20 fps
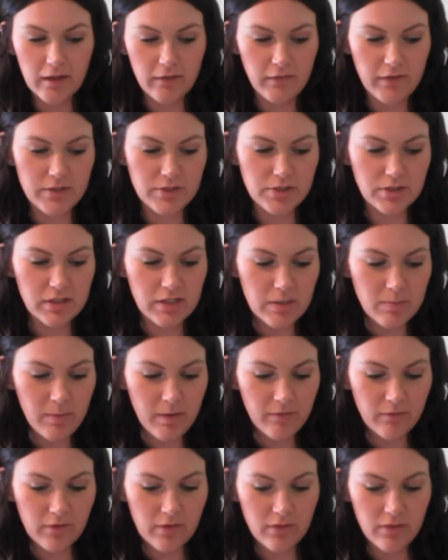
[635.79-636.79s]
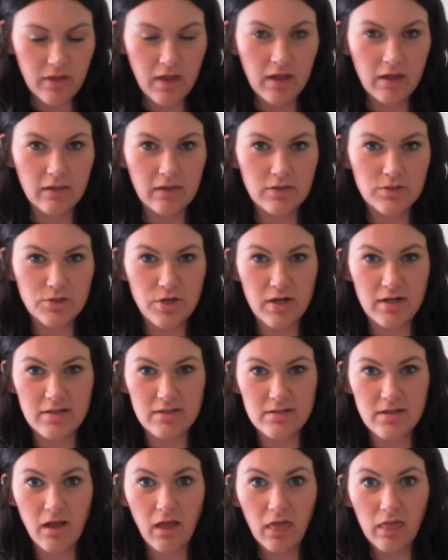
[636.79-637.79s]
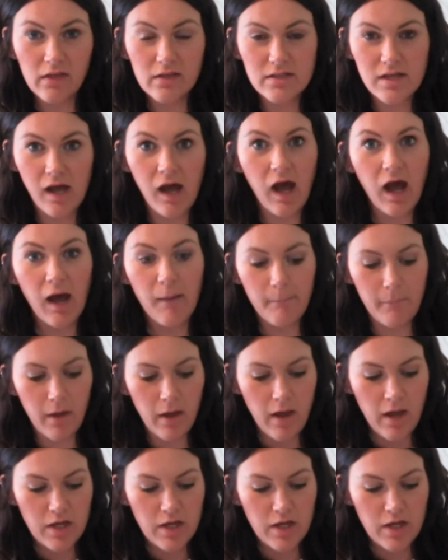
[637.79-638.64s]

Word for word: if I should keep everything and then try to sell the top?